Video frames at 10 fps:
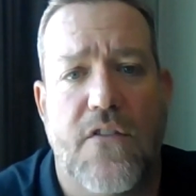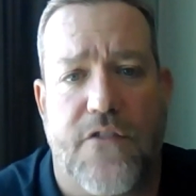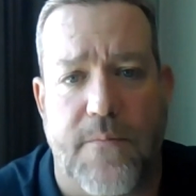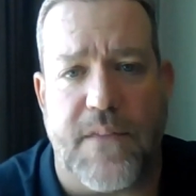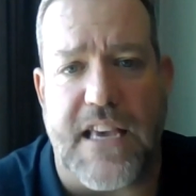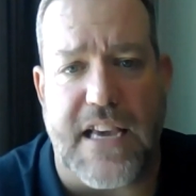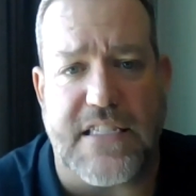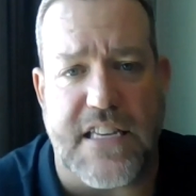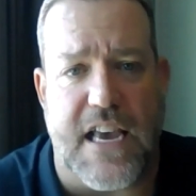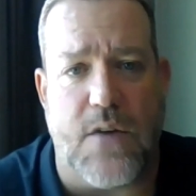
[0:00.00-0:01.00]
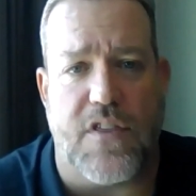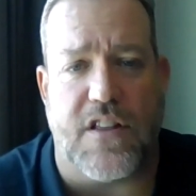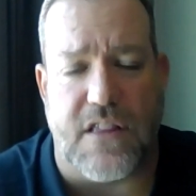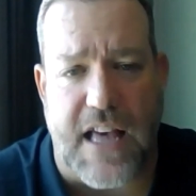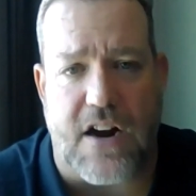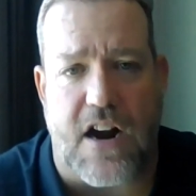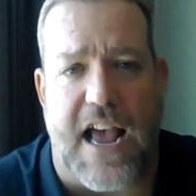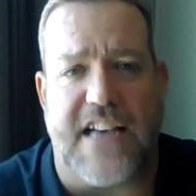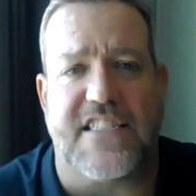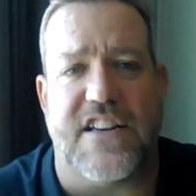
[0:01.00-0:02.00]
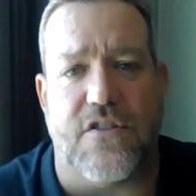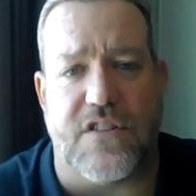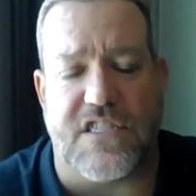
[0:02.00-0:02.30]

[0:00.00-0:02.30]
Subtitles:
from the ACA with a letter asking you to